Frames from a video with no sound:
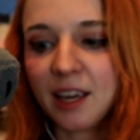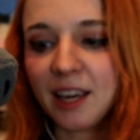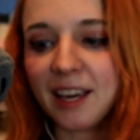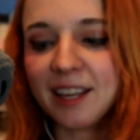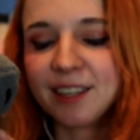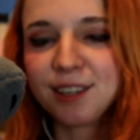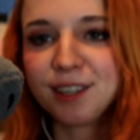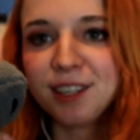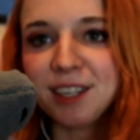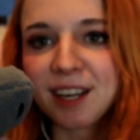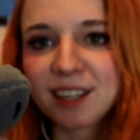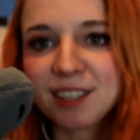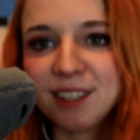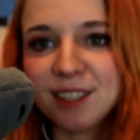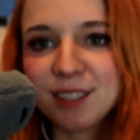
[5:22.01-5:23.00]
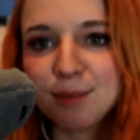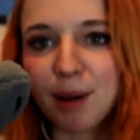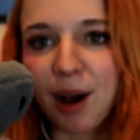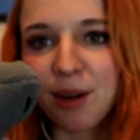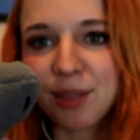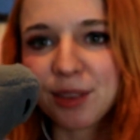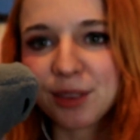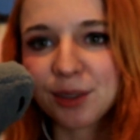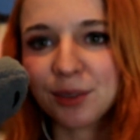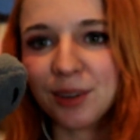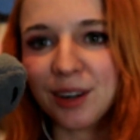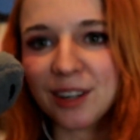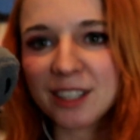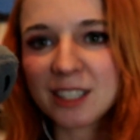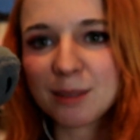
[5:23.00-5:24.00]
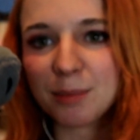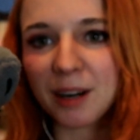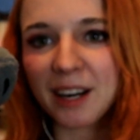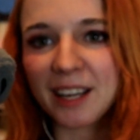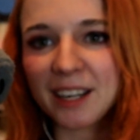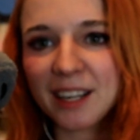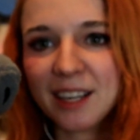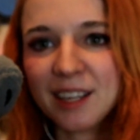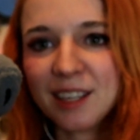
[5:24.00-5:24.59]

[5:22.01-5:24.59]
and connected his mouth at the wrong spot.